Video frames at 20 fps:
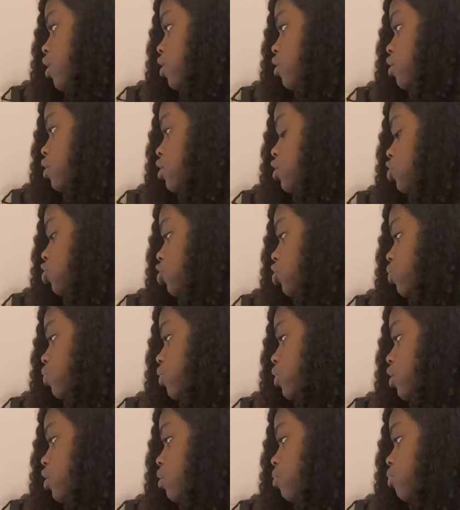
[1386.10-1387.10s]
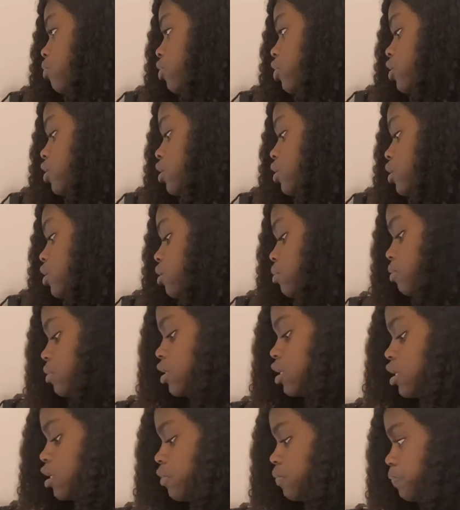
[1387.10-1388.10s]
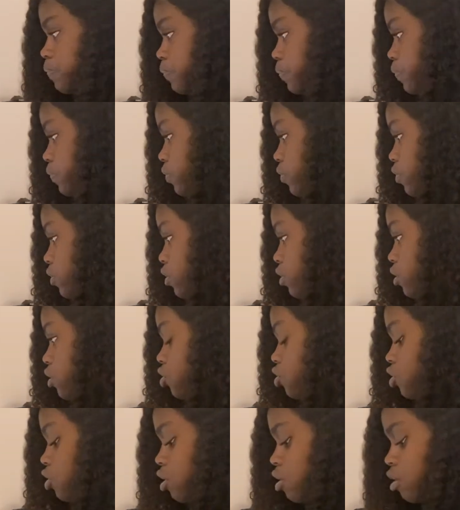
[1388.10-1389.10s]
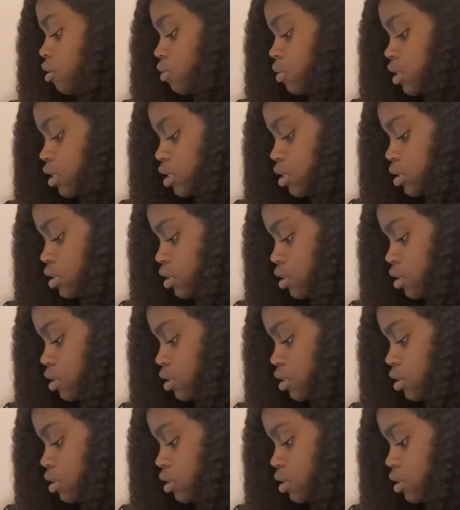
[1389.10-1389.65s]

it's just really important to me to always